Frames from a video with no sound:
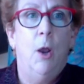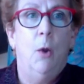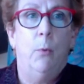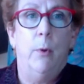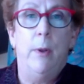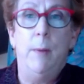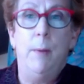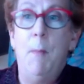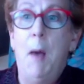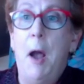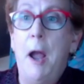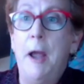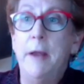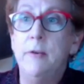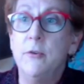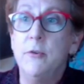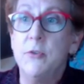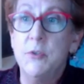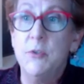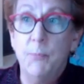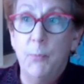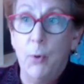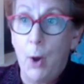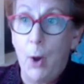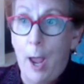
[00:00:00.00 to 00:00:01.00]

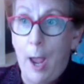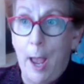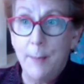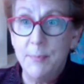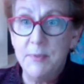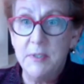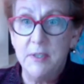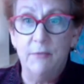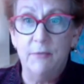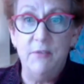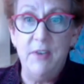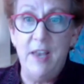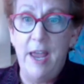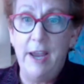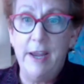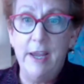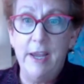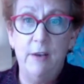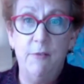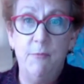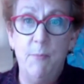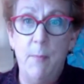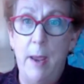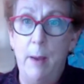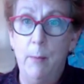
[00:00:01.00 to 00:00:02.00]
reminders perhaps of
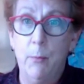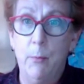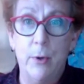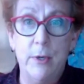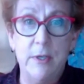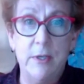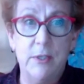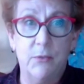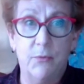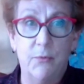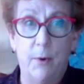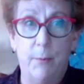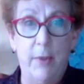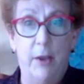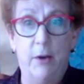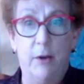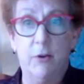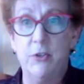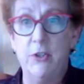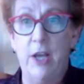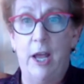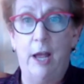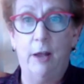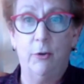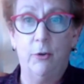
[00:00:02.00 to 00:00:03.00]
negative memories from their
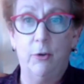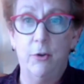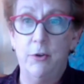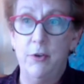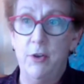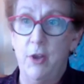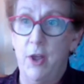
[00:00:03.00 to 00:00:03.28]
childhood.